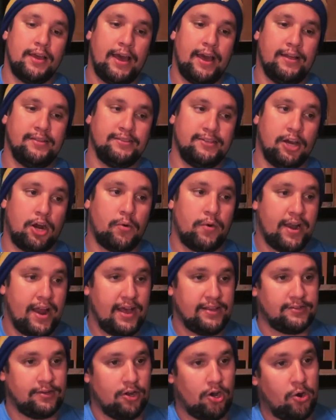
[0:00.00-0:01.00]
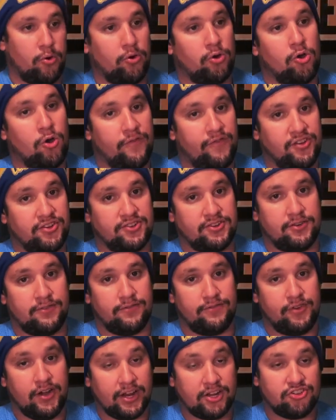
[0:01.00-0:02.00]
And Delrin has a lower coefficient
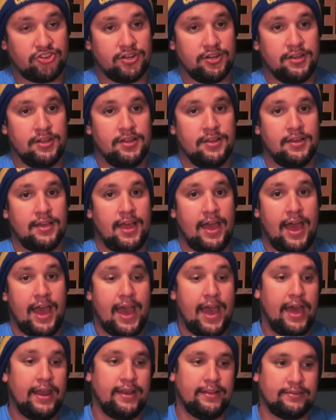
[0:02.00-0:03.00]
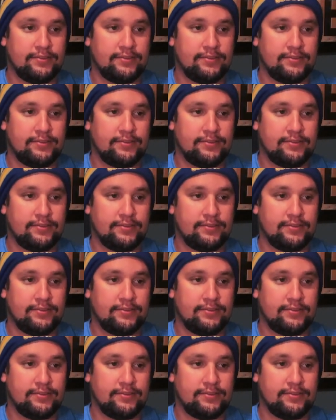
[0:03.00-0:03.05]
of friction, and